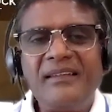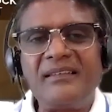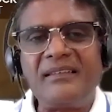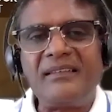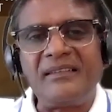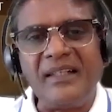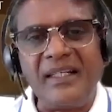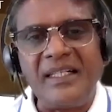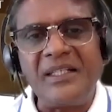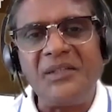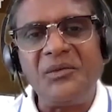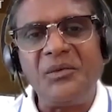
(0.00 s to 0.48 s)

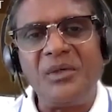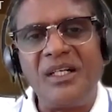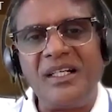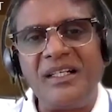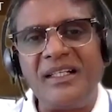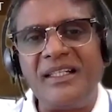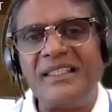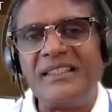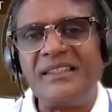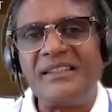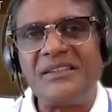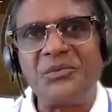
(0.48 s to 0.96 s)
Third
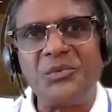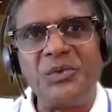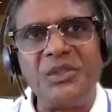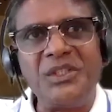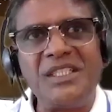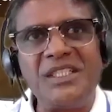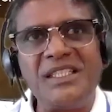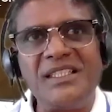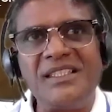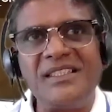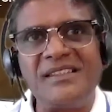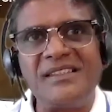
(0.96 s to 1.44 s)
one is,
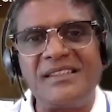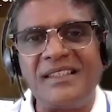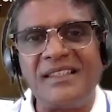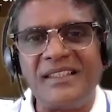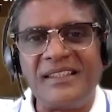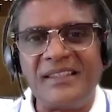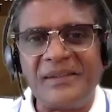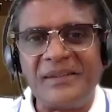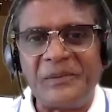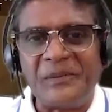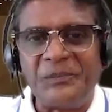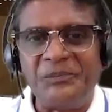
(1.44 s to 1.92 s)
which is
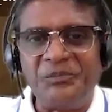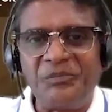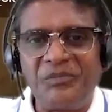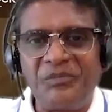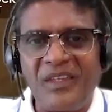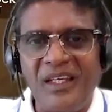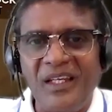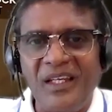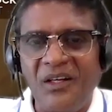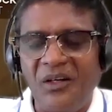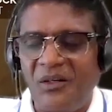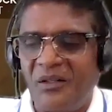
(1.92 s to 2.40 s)

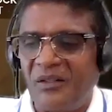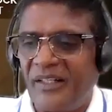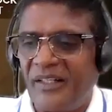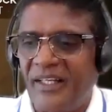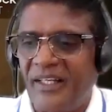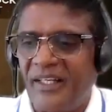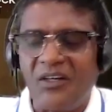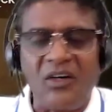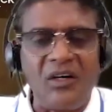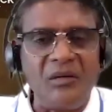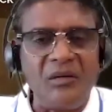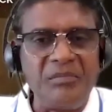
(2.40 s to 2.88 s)

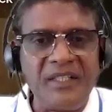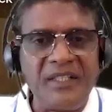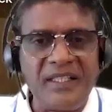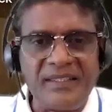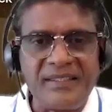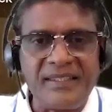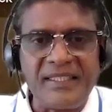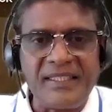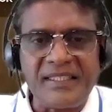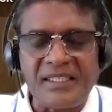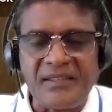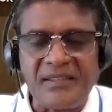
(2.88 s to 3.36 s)

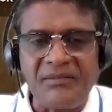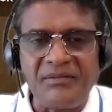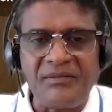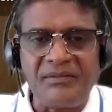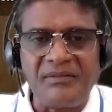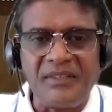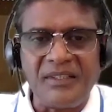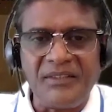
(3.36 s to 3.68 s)
decarbonization,